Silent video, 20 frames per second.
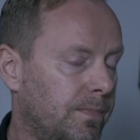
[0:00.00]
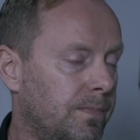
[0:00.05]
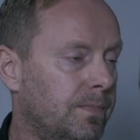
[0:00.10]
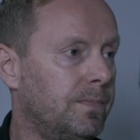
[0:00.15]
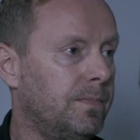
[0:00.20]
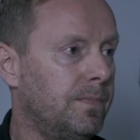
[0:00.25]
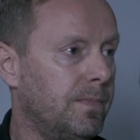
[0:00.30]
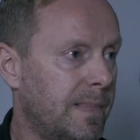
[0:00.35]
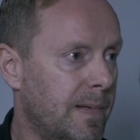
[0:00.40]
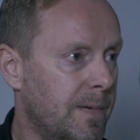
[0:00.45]
So
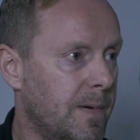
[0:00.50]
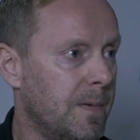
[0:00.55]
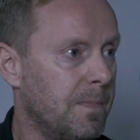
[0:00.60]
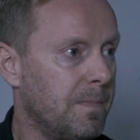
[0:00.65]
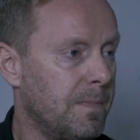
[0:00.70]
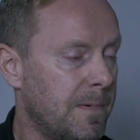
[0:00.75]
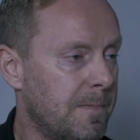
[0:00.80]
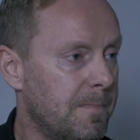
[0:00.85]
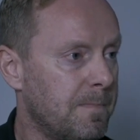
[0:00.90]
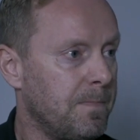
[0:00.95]
if you're not
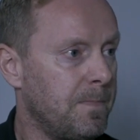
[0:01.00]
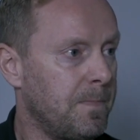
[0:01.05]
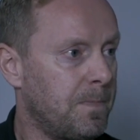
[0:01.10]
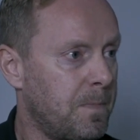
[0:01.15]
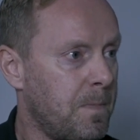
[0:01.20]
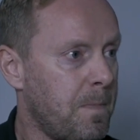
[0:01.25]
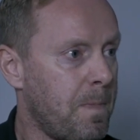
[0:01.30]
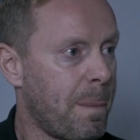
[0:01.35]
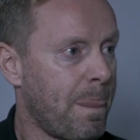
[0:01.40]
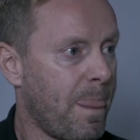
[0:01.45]
if you're not
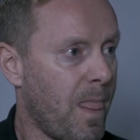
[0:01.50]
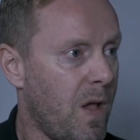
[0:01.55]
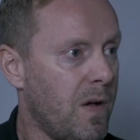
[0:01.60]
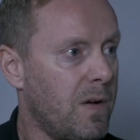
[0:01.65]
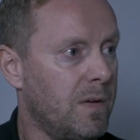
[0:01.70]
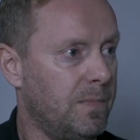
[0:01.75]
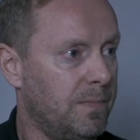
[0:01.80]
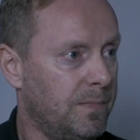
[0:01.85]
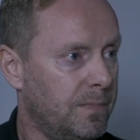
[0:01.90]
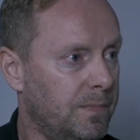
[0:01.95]
telling the true
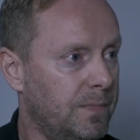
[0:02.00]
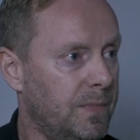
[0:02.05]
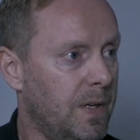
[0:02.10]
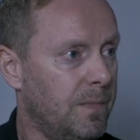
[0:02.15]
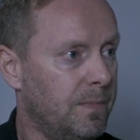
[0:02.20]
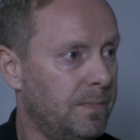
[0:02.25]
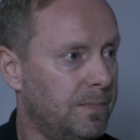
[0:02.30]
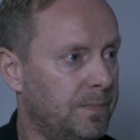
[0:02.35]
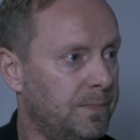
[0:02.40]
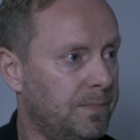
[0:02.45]
story or
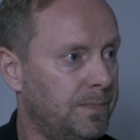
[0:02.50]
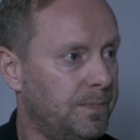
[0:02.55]
you're just